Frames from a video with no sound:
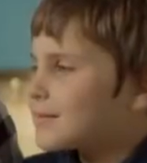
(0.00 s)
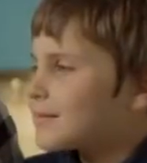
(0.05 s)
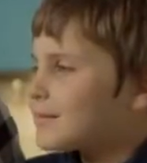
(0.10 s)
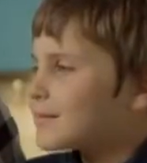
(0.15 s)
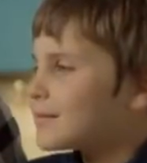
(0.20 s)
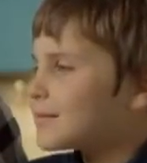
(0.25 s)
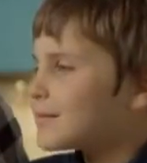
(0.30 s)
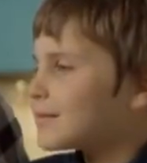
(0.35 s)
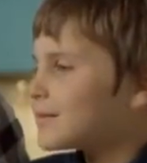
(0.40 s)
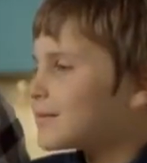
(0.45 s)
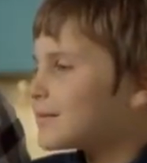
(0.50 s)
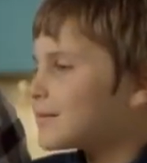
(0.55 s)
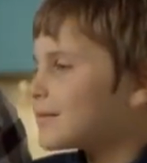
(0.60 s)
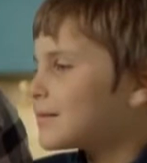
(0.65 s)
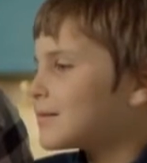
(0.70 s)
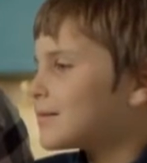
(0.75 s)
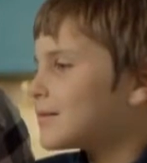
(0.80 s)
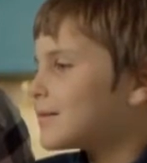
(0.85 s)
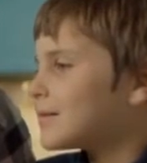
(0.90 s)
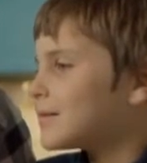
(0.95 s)

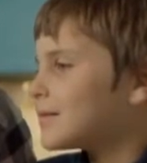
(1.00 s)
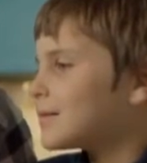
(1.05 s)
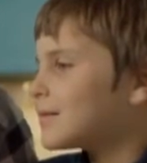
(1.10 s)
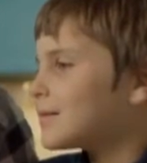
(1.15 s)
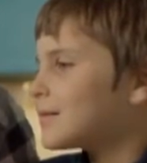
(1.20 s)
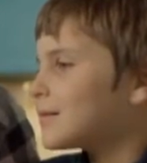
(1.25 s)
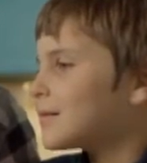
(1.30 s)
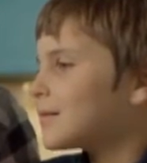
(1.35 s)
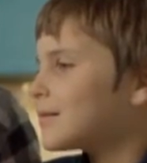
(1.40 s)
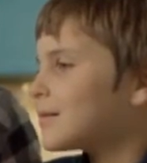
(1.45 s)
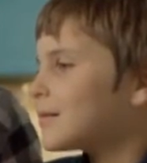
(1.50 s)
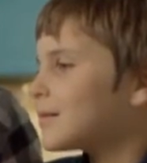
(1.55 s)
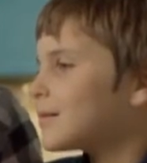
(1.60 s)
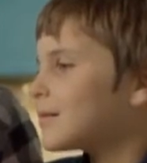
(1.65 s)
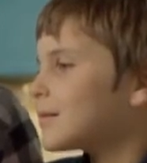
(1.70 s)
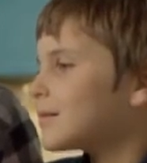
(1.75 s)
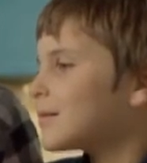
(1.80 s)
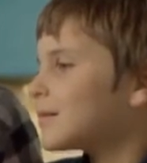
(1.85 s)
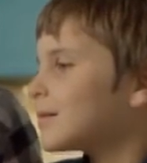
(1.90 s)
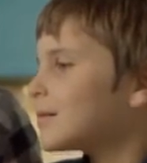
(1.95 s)

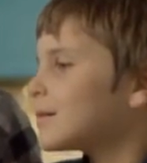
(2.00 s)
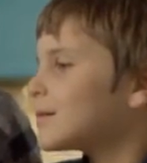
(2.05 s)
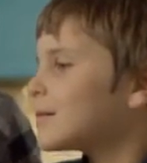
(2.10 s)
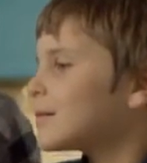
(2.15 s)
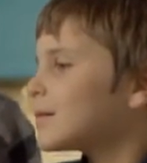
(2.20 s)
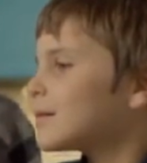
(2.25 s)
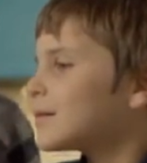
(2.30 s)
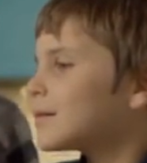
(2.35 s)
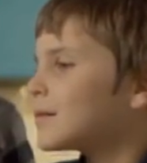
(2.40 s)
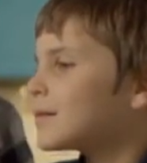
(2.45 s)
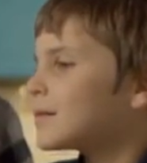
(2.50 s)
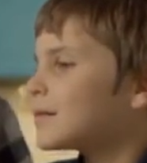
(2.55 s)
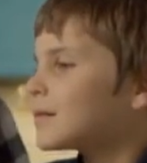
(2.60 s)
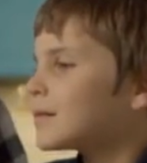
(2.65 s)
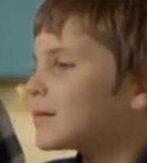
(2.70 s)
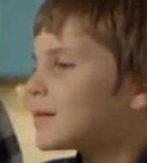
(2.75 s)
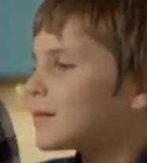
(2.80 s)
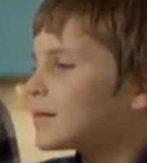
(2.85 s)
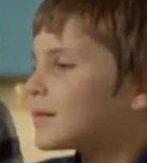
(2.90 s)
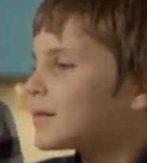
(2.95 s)

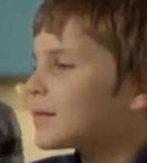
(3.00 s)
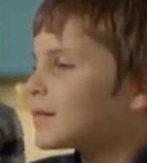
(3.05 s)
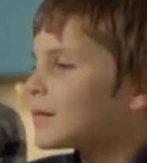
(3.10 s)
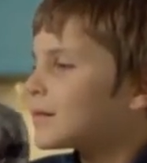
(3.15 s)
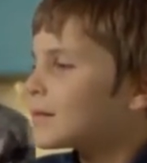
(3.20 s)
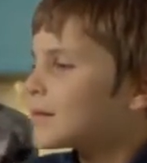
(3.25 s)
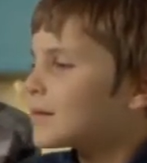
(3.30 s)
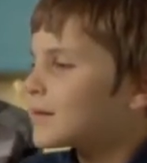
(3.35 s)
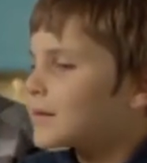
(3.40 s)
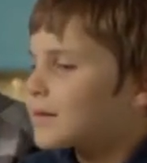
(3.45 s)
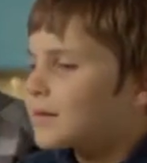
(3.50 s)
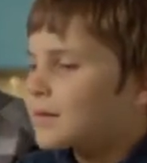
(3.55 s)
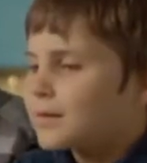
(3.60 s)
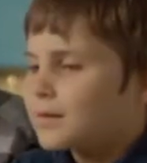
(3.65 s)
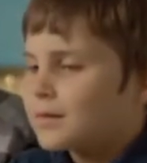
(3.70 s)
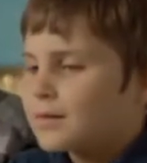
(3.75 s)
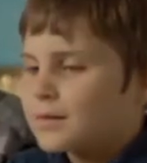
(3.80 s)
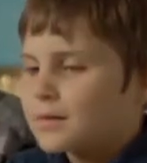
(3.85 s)
[no speech]